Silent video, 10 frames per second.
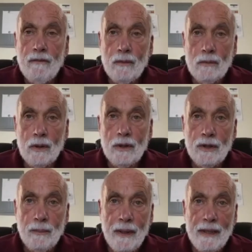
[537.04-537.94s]
look at
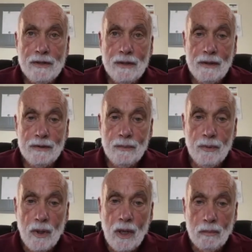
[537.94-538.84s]
the patient as a
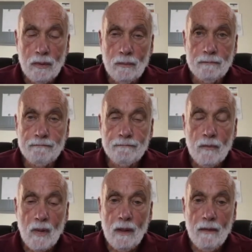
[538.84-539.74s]
problem,
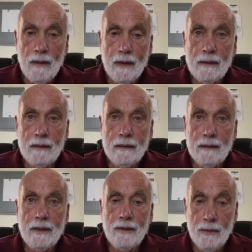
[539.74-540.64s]
then
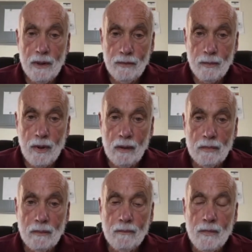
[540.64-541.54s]
you have a problem.
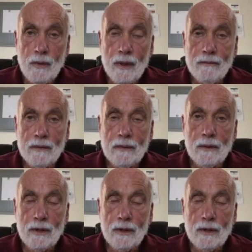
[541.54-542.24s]
You have to look at the